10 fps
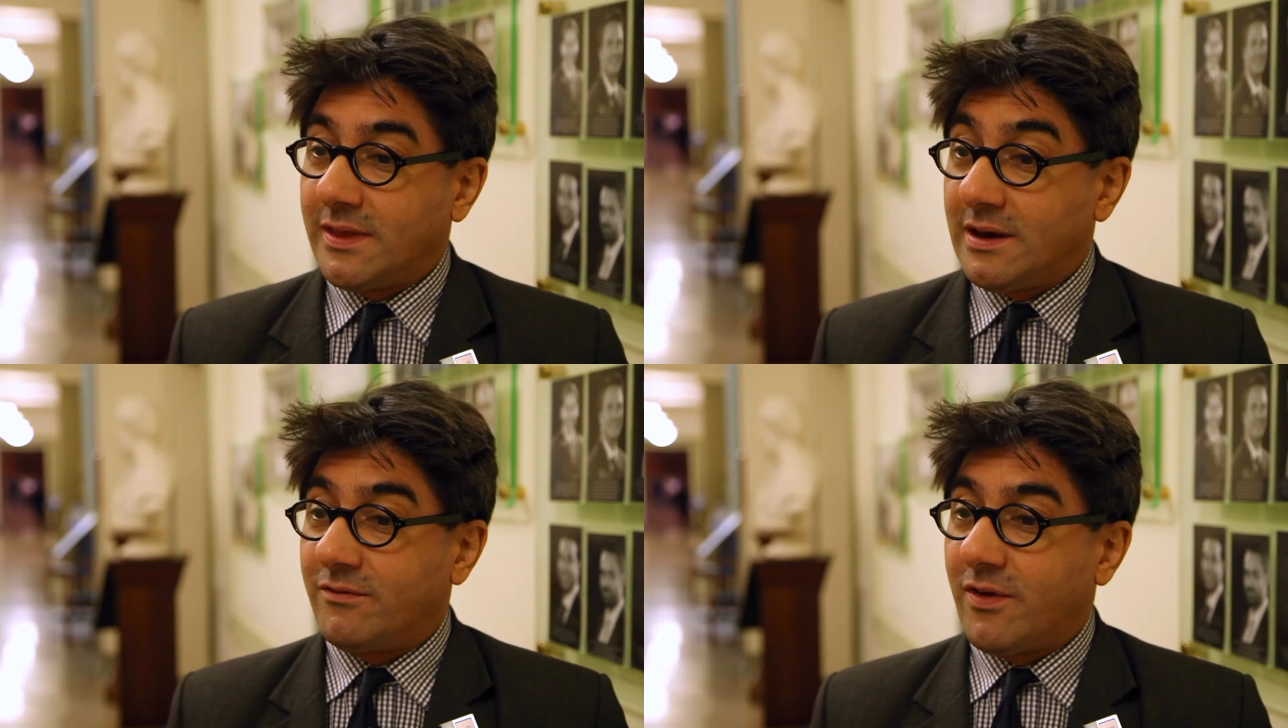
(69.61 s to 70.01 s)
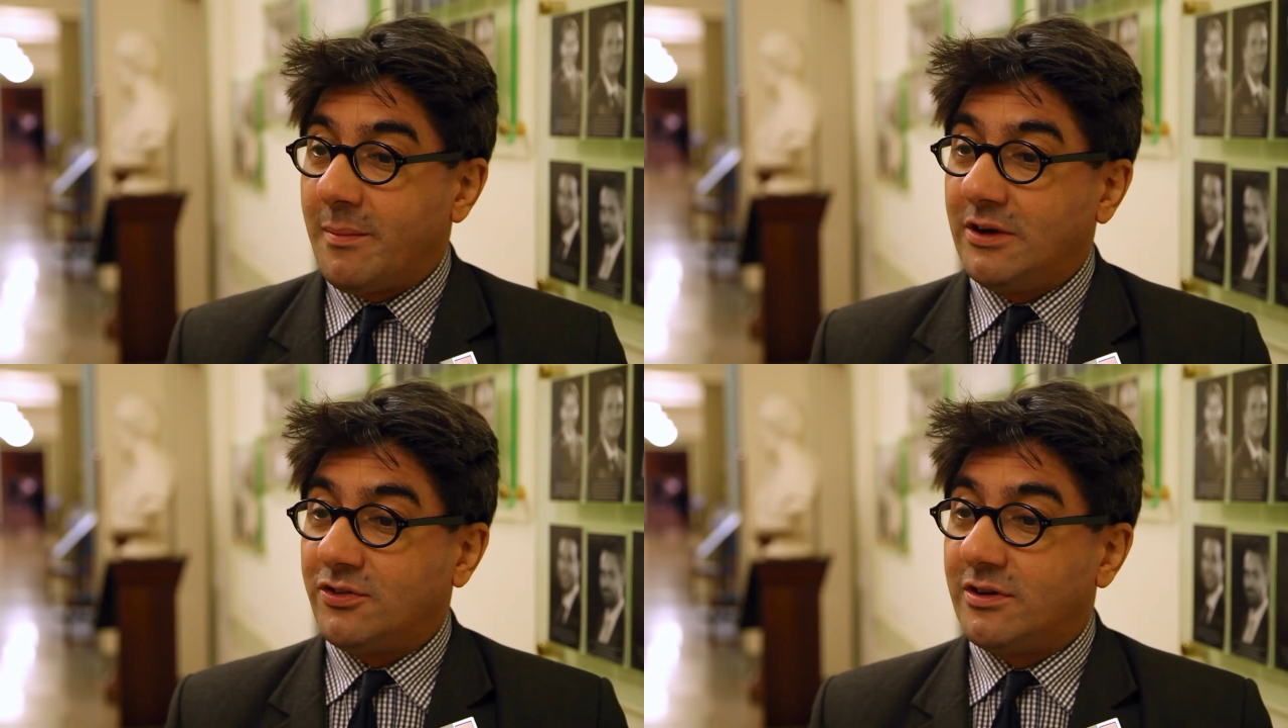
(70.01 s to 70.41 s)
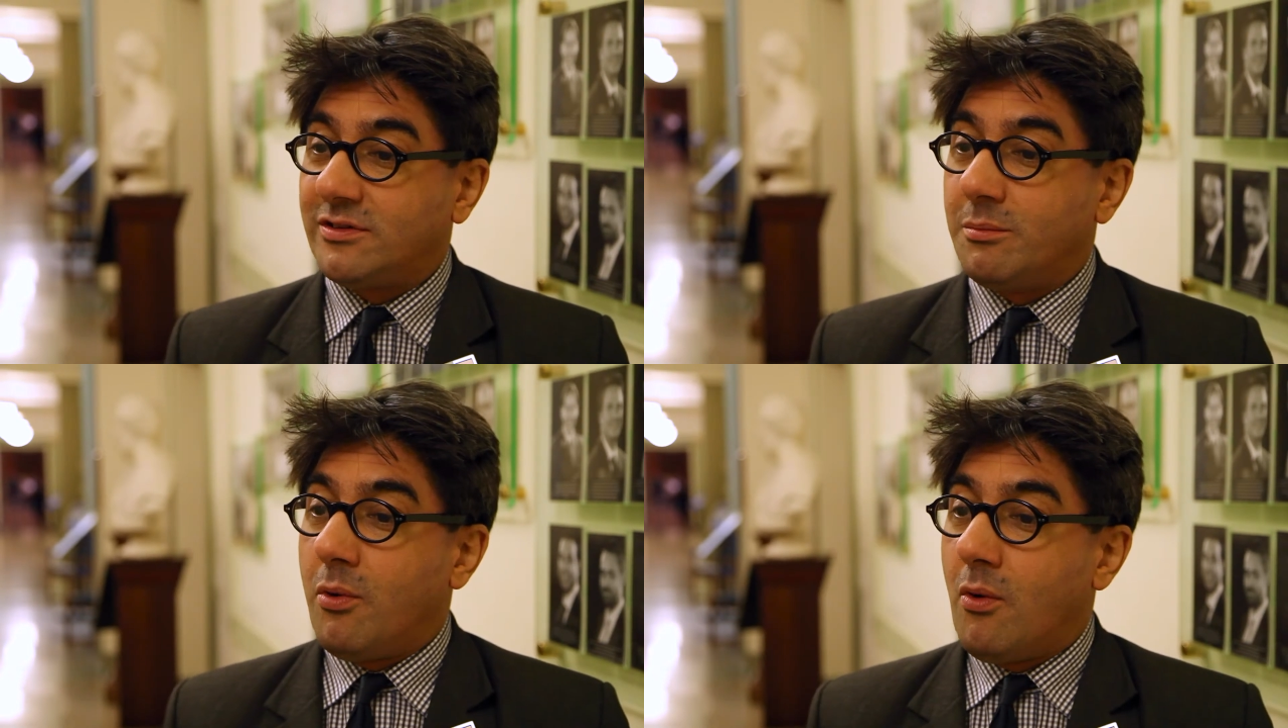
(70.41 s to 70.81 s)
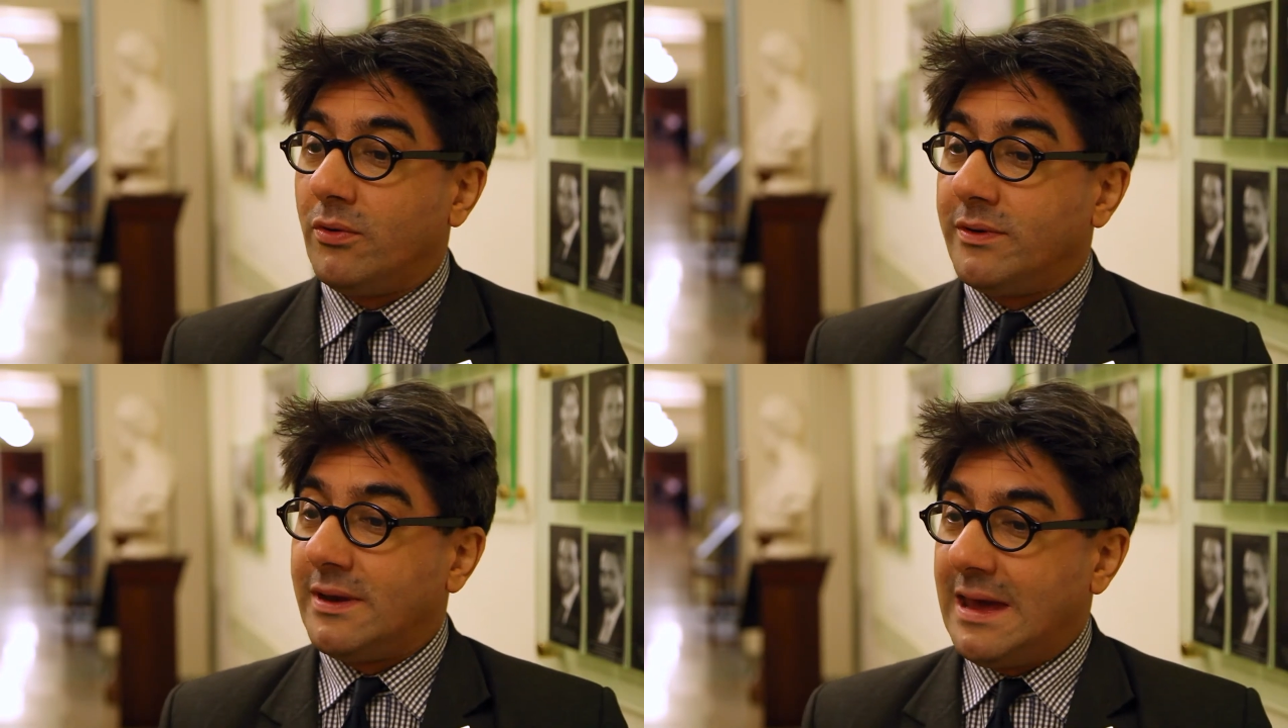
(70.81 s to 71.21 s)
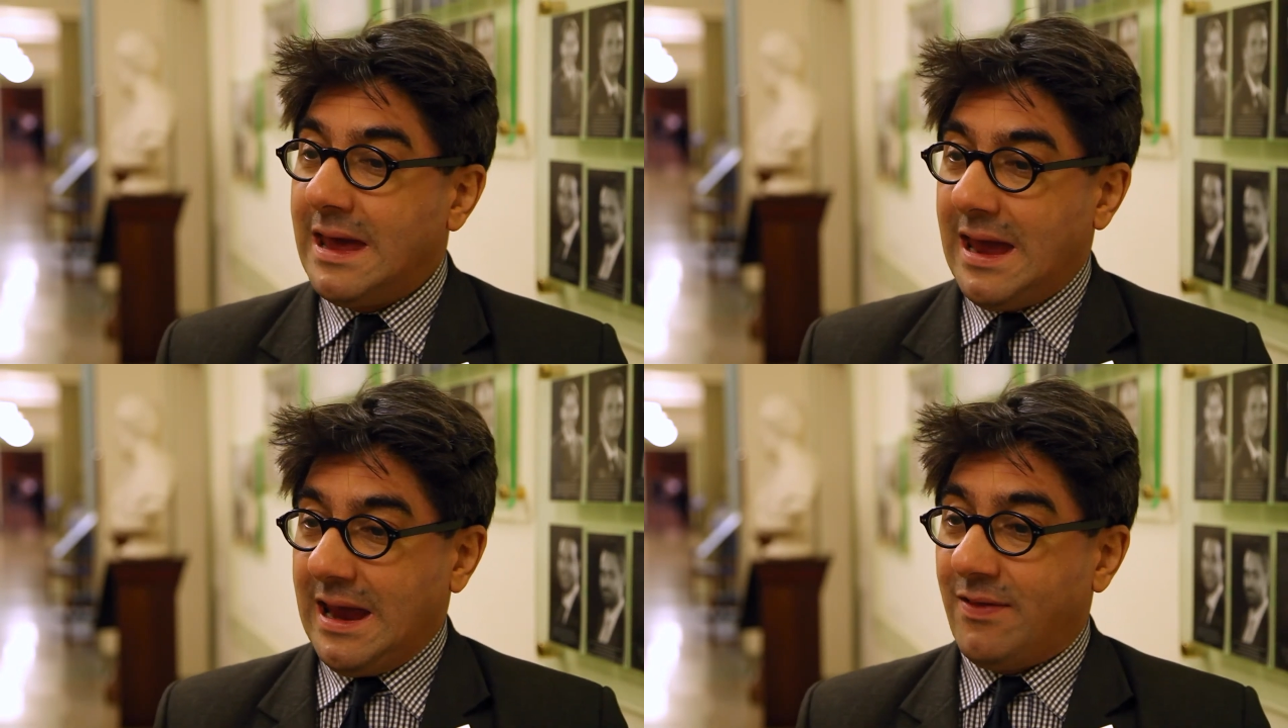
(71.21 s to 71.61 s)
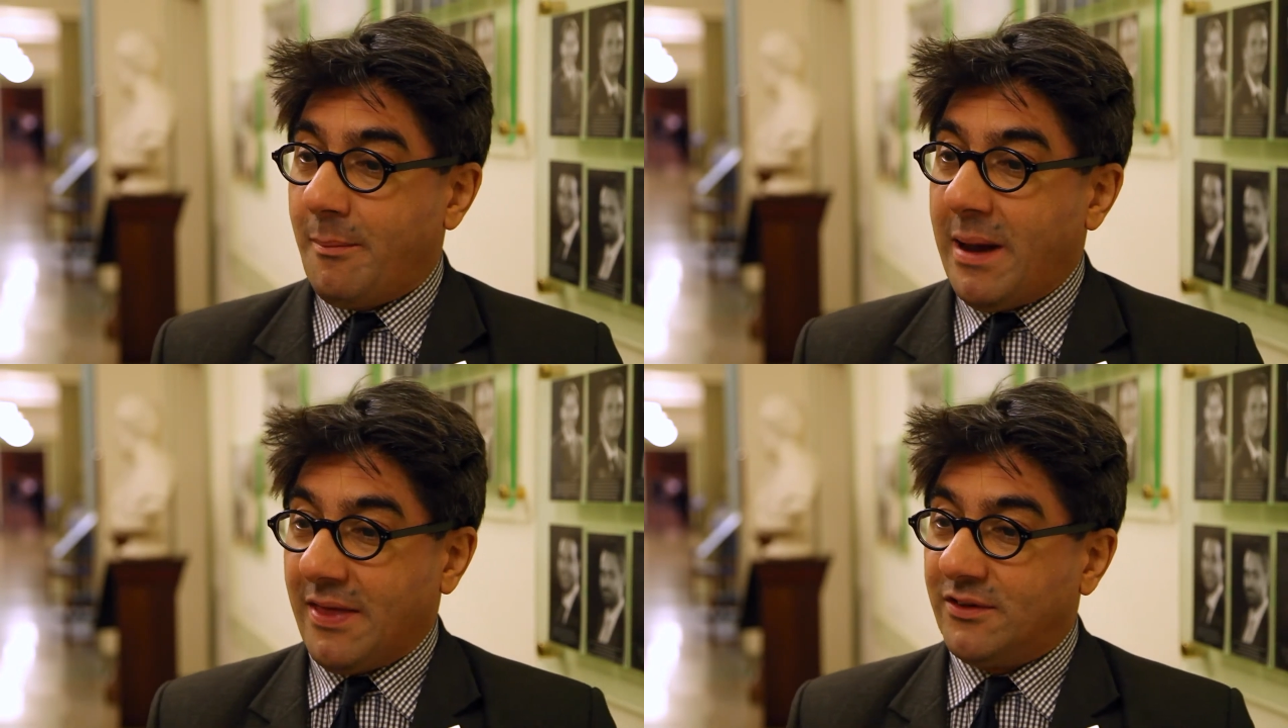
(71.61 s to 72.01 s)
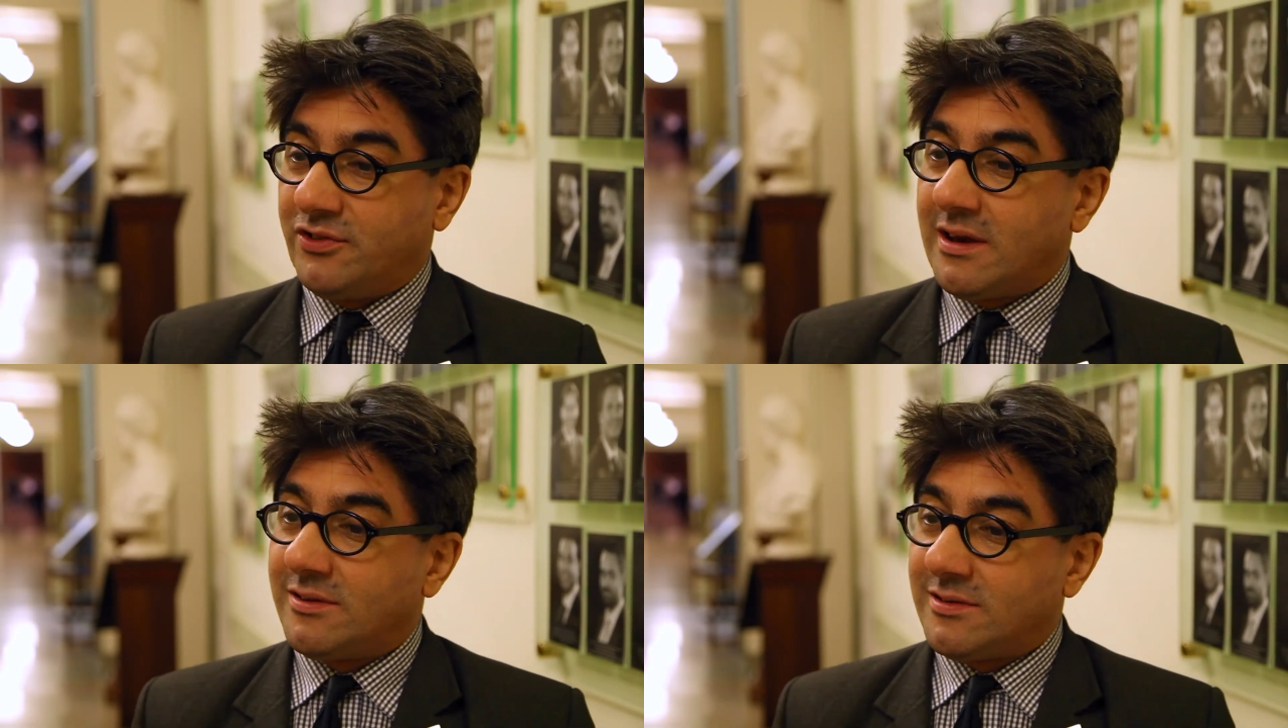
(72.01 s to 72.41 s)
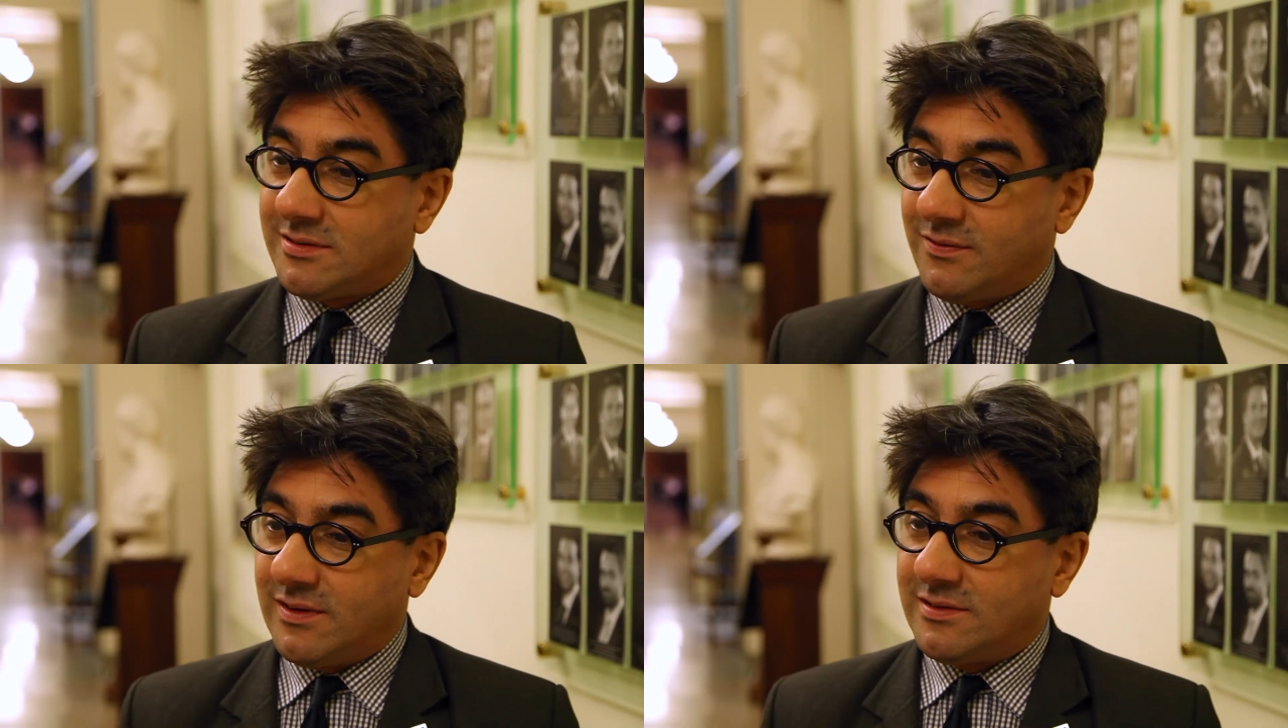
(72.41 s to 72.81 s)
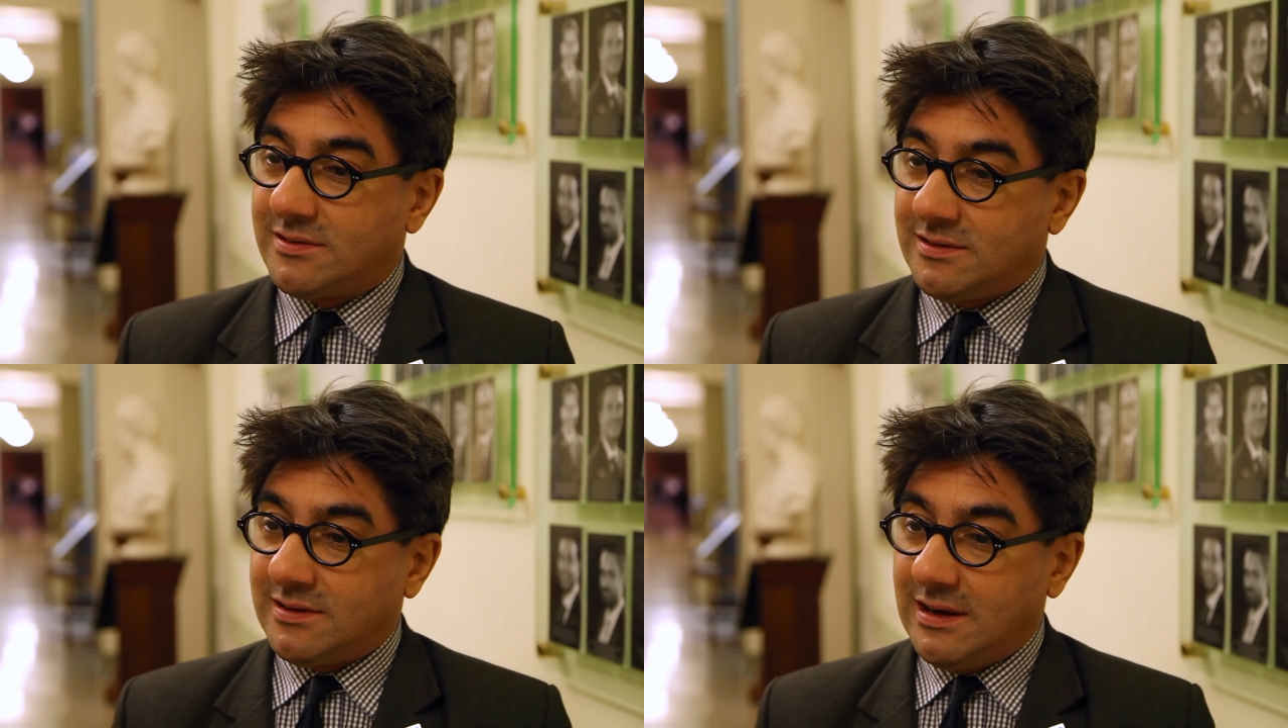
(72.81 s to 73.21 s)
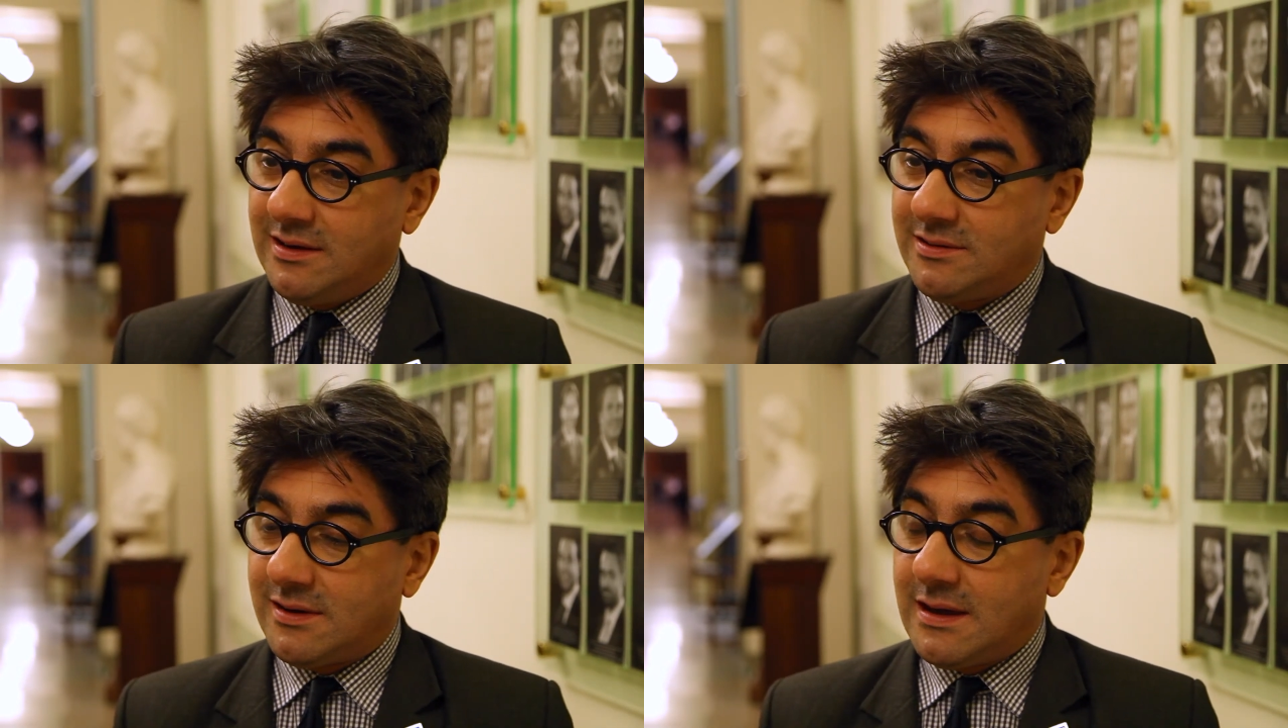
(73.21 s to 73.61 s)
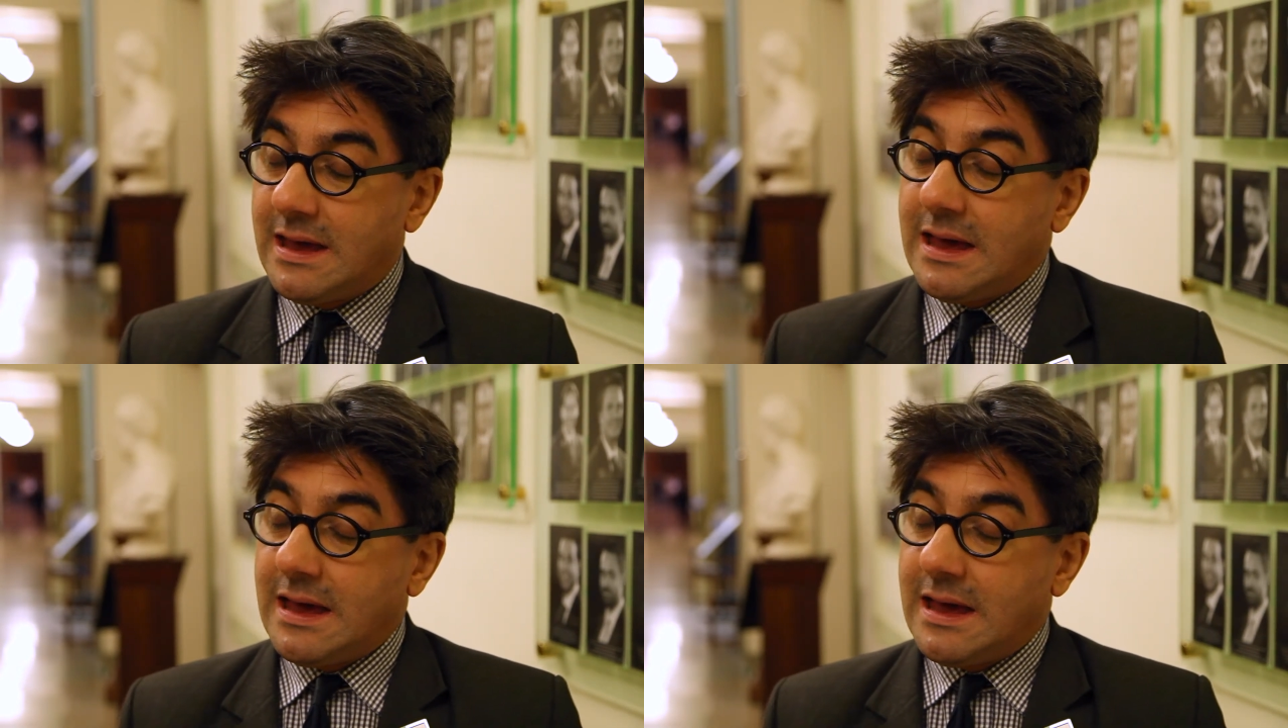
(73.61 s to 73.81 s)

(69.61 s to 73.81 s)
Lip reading: that inflammation is important in the pathogenesis of this disease,